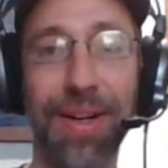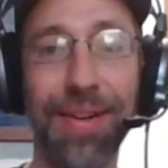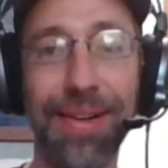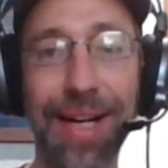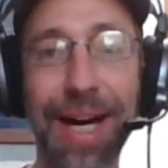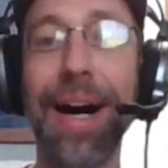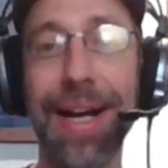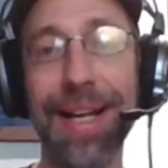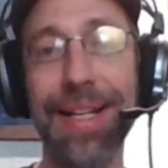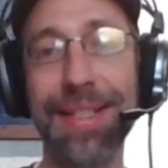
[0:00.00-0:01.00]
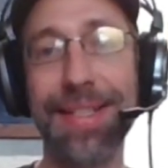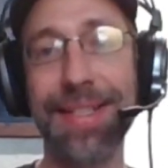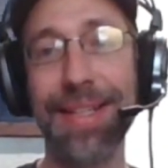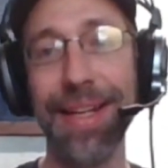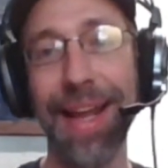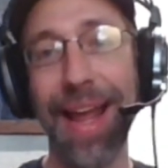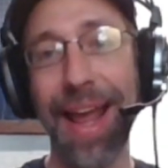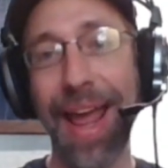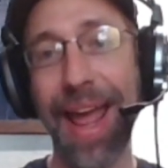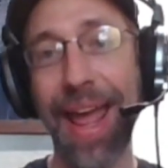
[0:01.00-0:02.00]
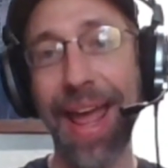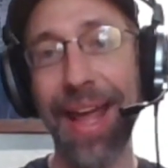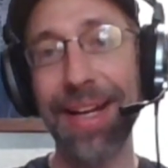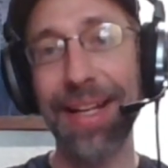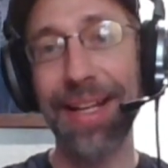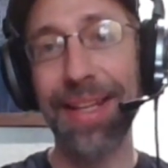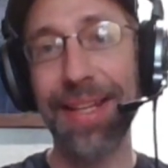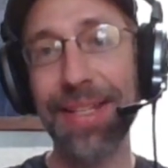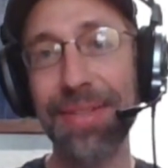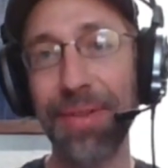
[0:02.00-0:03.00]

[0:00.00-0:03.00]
All Odds. And this